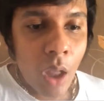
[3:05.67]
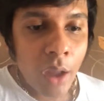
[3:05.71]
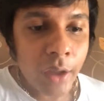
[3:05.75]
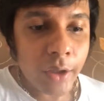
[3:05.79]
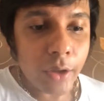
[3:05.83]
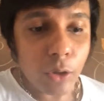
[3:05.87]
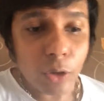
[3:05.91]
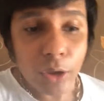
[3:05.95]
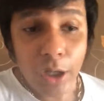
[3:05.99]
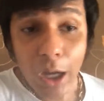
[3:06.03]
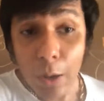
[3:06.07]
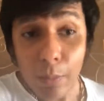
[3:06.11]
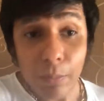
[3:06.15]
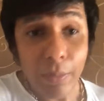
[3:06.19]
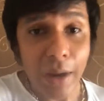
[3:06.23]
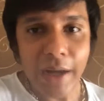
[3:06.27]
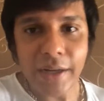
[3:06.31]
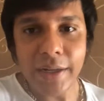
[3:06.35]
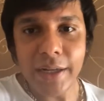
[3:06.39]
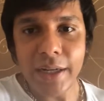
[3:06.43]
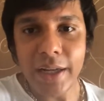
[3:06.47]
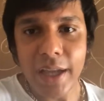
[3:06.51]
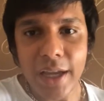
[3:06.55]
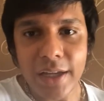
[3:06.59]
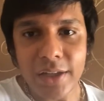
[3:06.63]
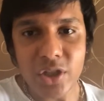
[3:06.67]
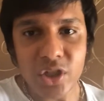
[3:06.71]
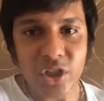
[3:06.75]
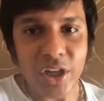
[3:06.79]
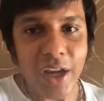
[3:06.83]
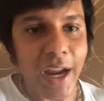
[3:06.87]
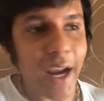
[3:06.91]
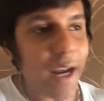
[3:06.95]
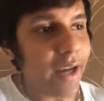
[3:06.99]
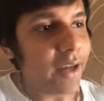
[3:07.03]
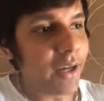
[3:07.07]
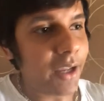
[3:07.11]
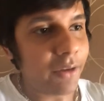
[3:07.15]
now my data is
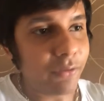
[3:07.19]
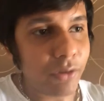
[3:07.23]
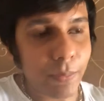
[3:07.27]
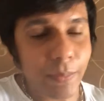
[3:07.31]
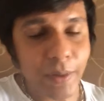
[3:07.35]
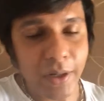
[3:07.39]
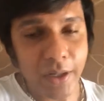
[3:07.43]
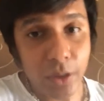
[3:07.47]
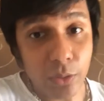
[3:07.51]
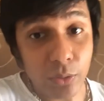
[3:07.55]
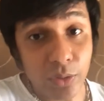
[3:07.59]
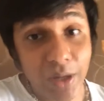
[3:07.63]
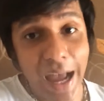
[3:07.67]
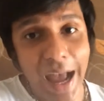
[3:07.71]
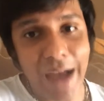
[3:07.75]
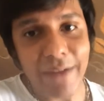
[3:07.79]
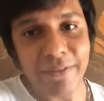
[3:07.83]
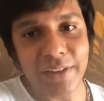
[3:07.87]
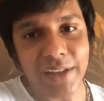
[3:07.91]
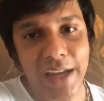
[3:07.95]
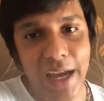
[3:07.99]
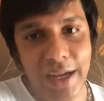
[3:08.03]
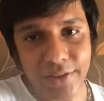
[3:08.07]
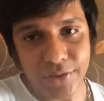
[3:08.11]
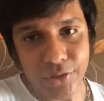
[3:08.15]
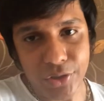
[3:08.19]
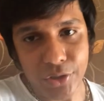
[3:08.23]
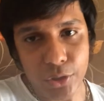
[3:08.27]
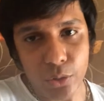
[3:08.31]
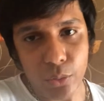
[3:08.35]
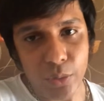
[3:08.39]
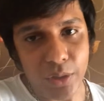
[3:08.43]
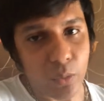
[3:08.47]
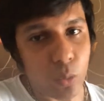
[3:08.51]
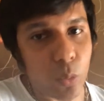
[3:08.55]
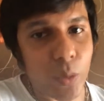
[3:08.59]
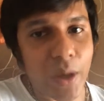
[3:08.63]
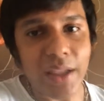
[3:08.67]
shared and everybody could have an access
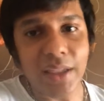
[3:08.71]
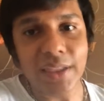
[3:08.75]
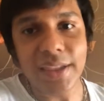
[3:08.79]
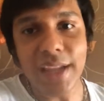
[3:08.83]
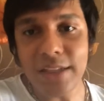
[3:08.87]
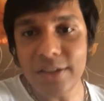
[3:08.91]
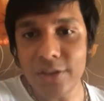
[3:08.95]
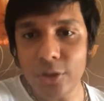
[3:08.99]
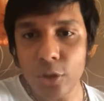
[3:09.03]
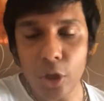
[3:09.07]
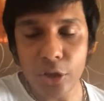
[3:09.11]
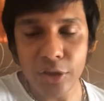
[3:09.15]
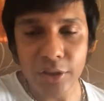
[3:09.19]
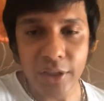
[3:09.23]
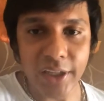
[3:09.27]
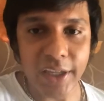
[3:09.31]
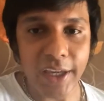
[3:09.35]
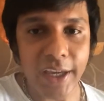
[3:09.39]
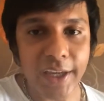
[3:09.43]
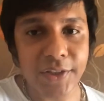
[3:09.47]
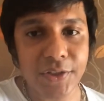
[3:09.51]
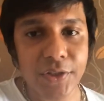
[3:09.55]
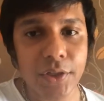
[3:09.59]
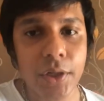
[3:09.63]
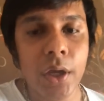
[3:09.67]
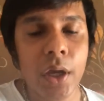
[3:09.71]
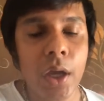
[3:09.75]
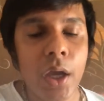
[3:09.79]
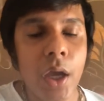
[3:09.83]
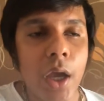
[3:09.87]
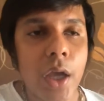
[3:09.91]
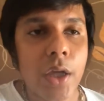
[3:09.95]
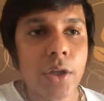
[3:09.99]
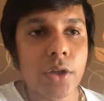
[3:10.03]
to it? Well, that's not the case.